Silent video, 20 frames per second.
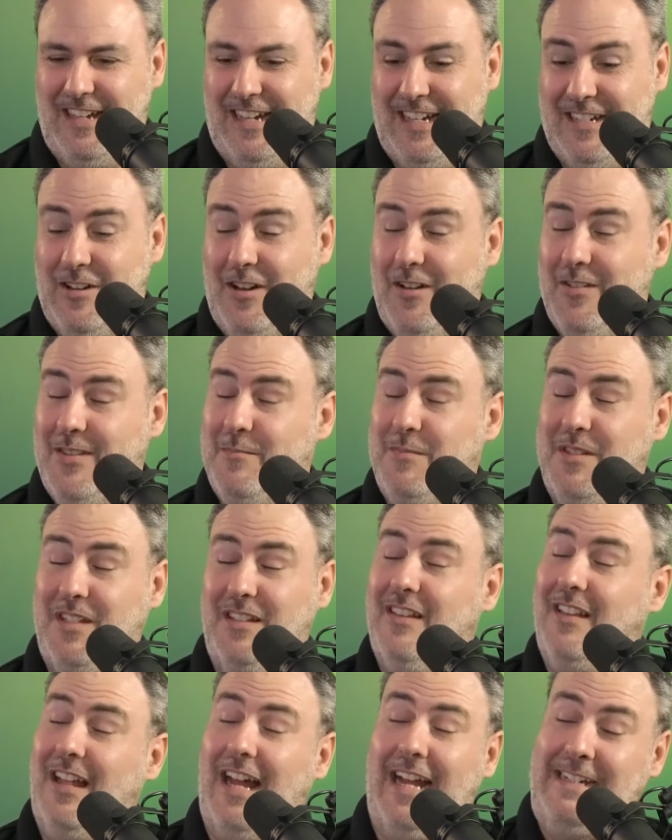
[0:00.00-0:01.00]
I call them the
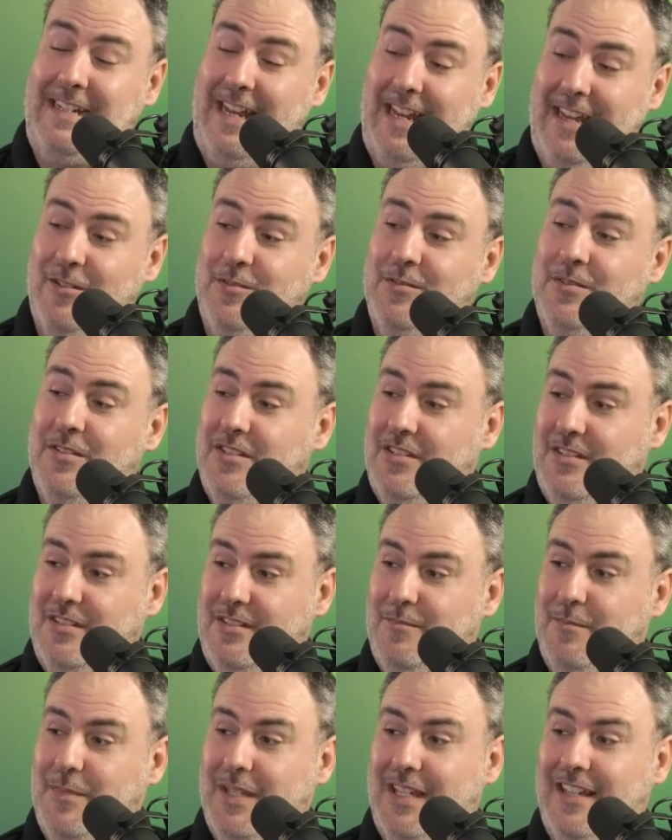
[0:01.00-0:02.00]
lie downs
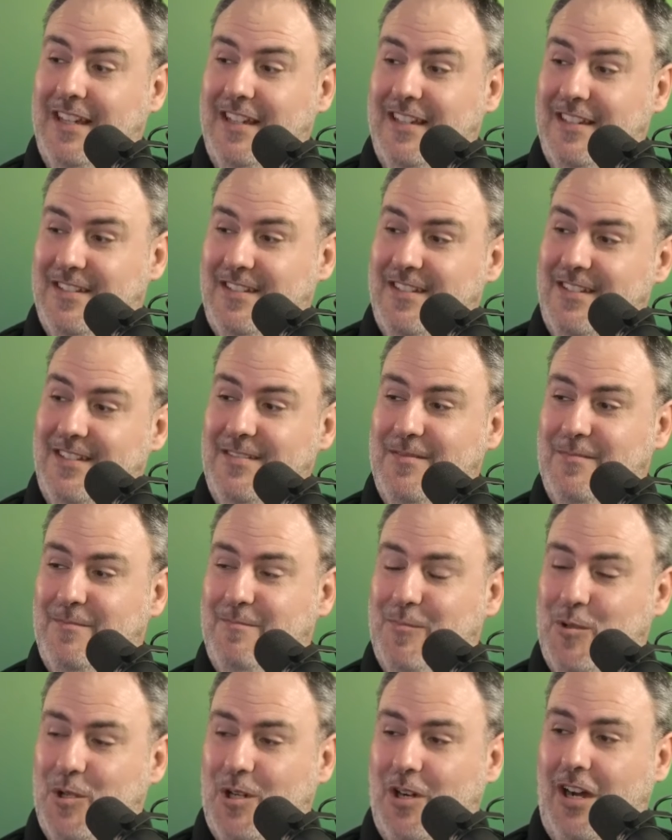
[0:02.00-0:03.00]
because
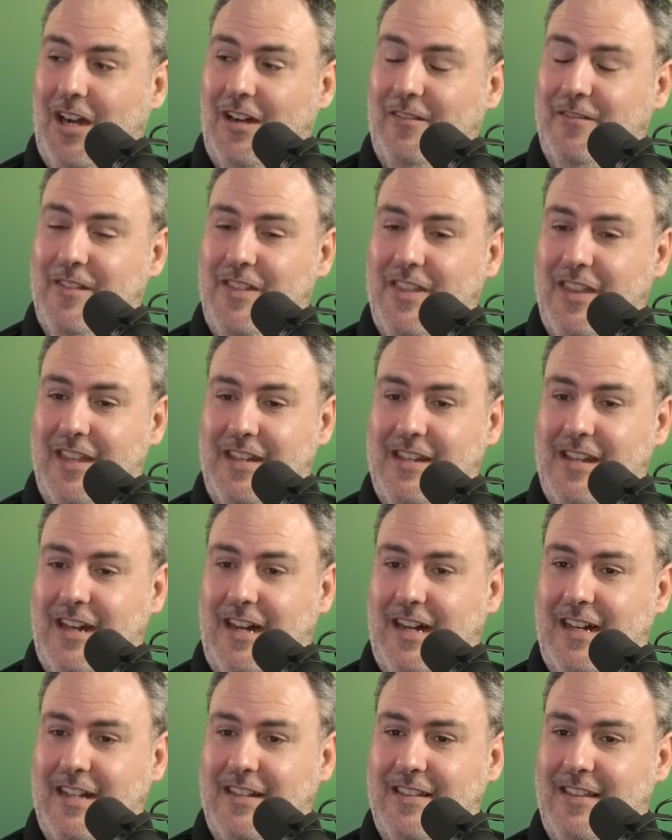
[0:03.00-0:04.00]
more often than
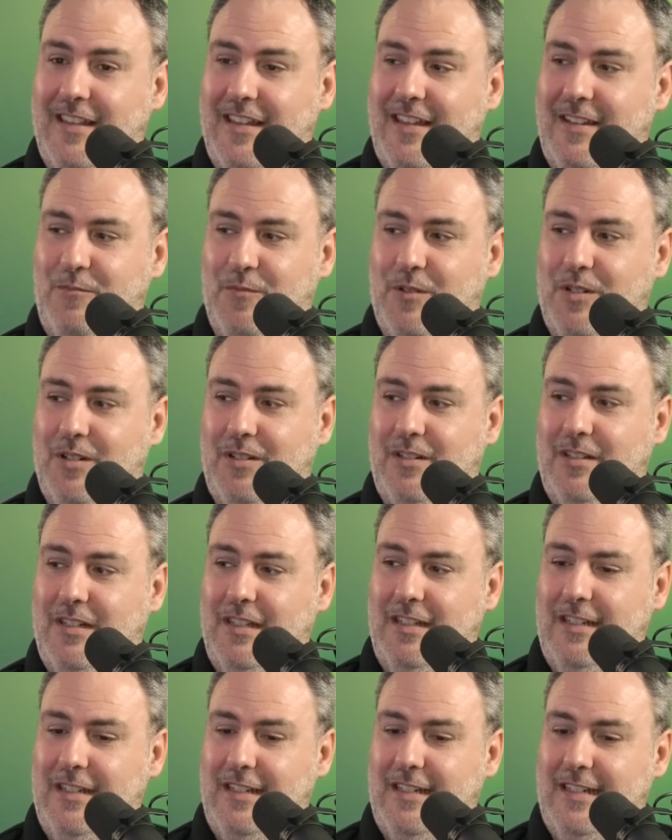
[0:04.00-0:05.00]
not, they will,
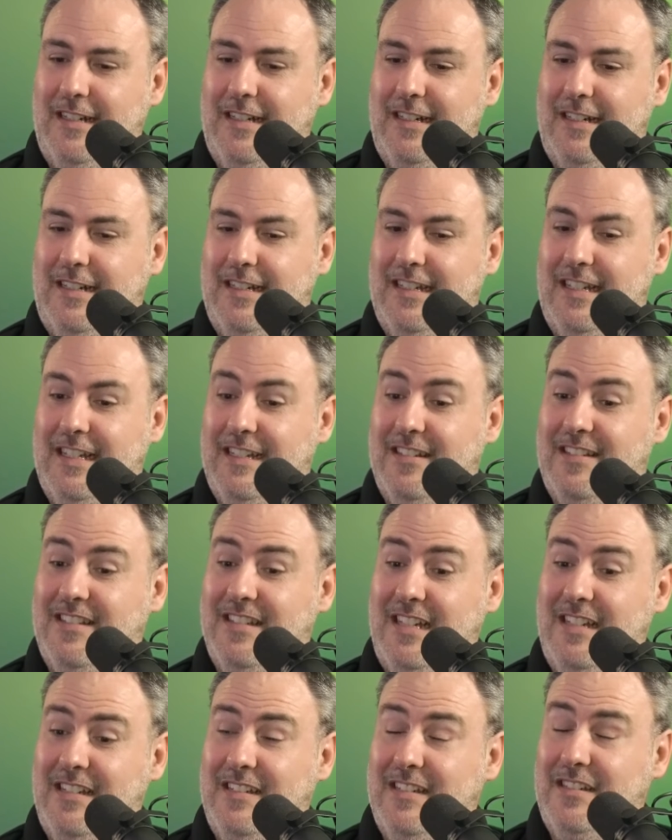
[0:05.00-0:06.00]
in a
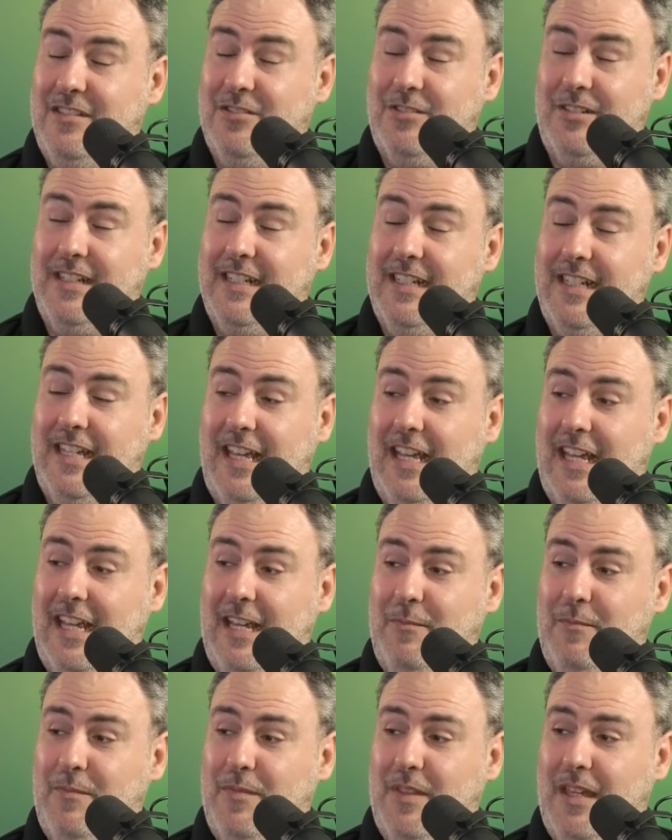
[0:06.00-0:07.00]
season or in a
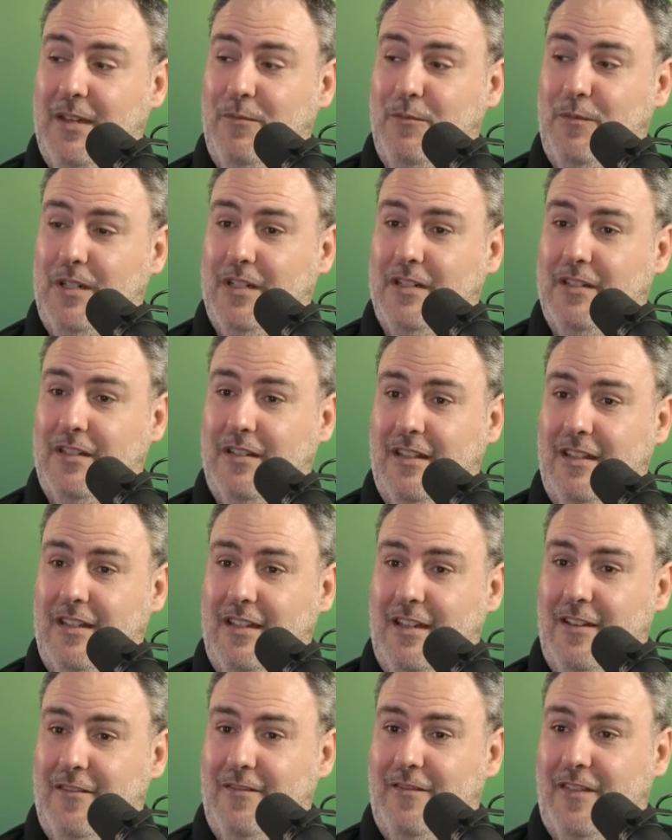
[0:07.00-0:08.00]
game, they will
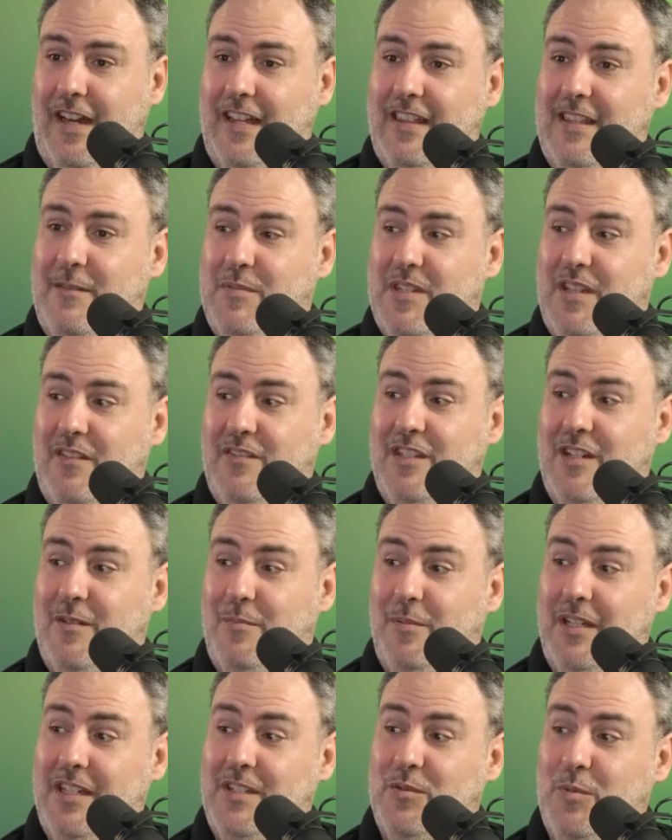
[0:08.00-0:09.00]
find themselves in a
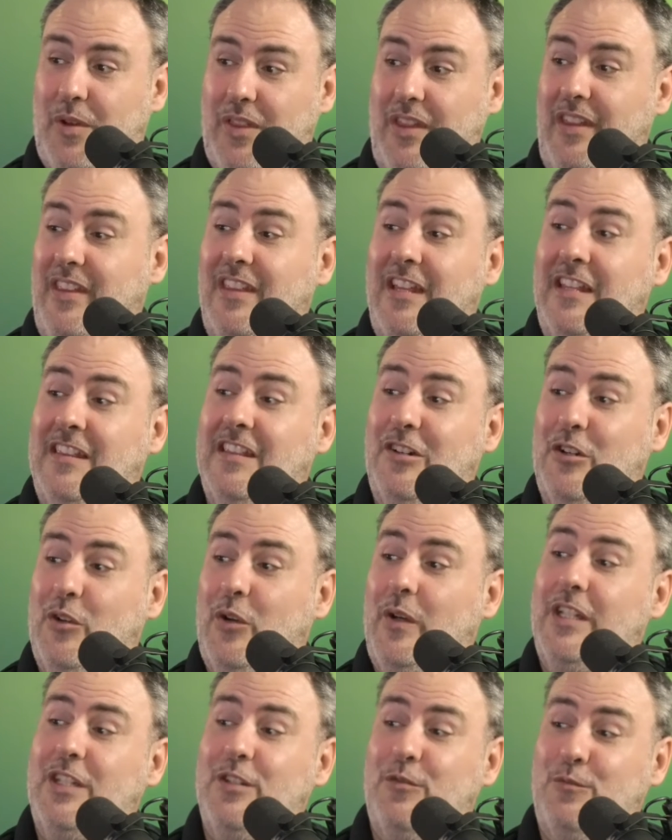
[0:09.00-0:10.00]
place where they think they're
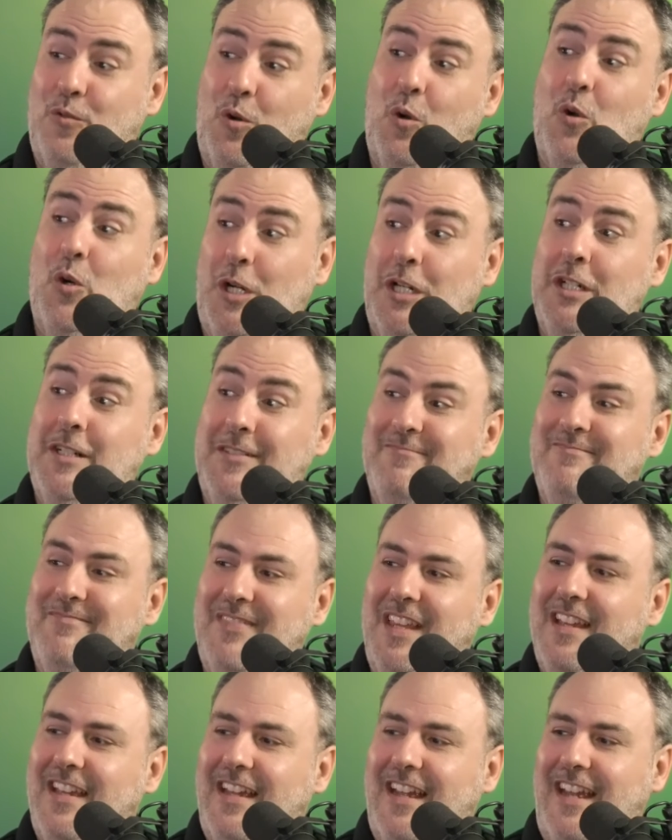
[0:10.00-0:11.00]
going to roar,
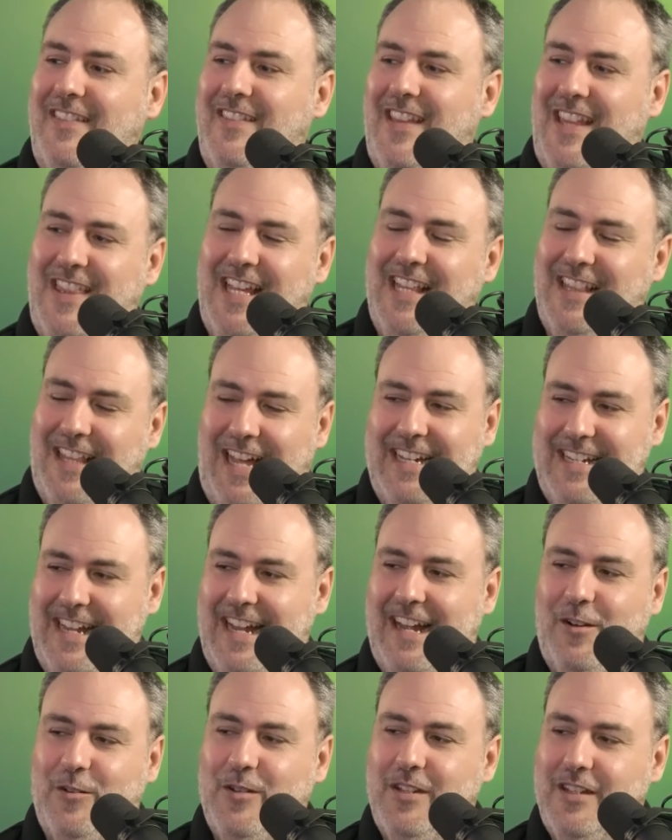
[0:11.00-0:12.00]
and then they lie
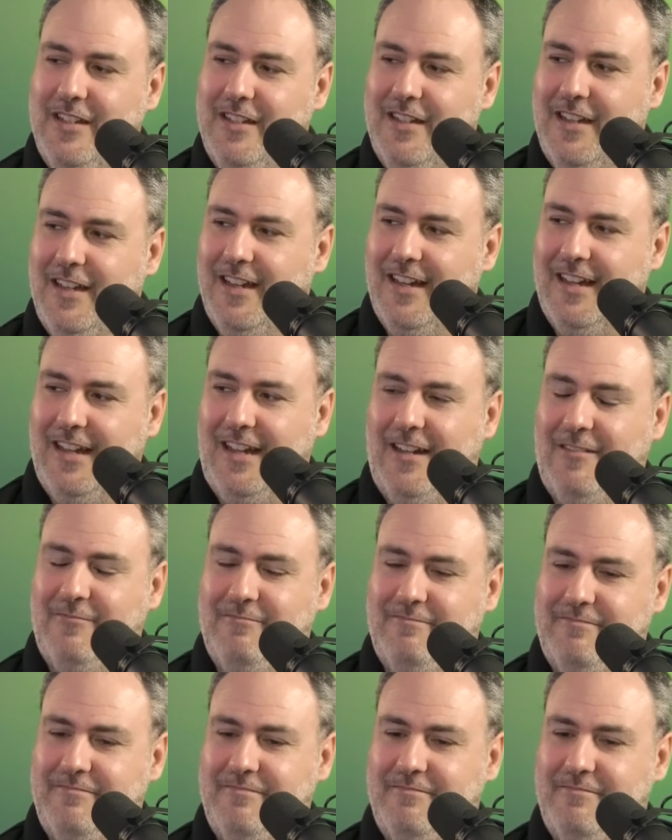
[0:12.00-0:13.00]
down.
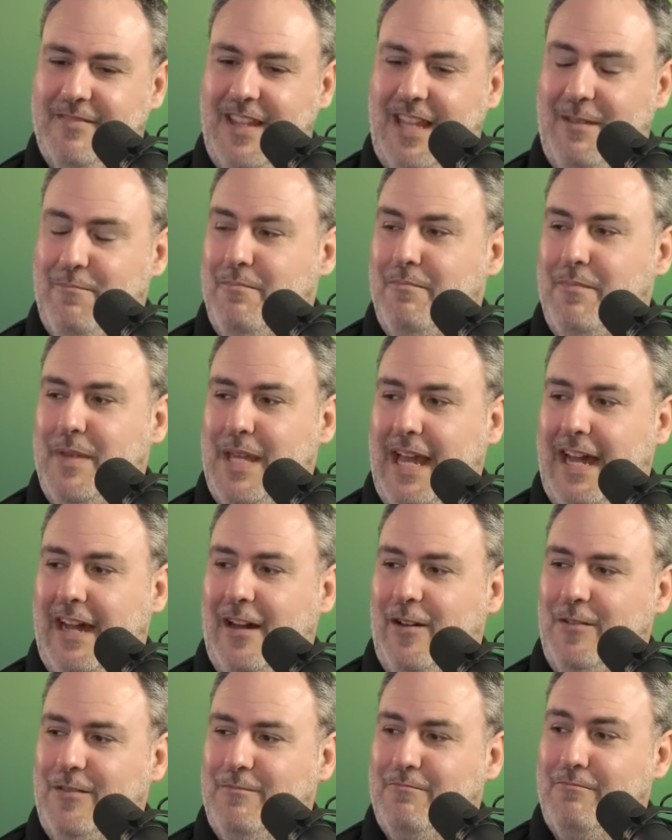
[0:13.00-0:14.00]
They
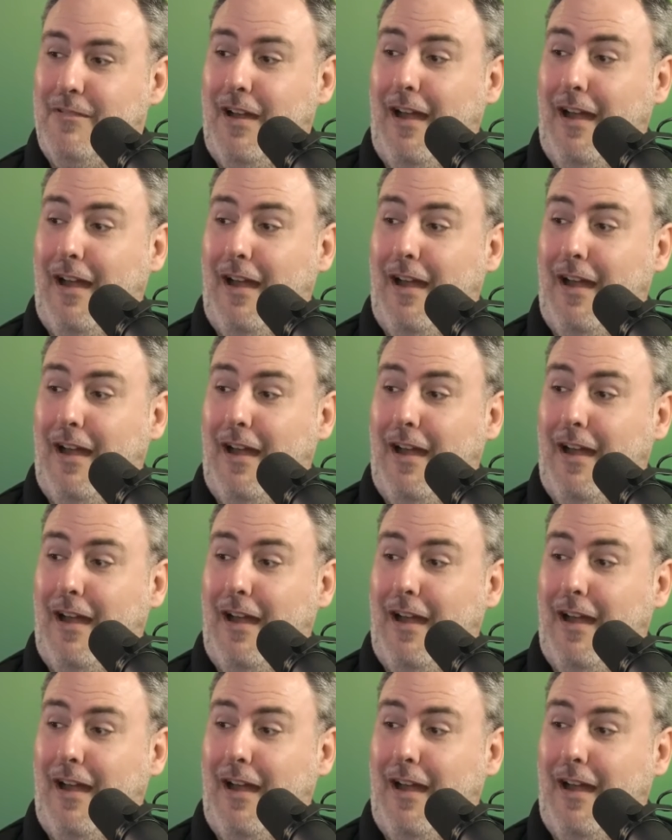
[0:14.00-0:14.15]
meow.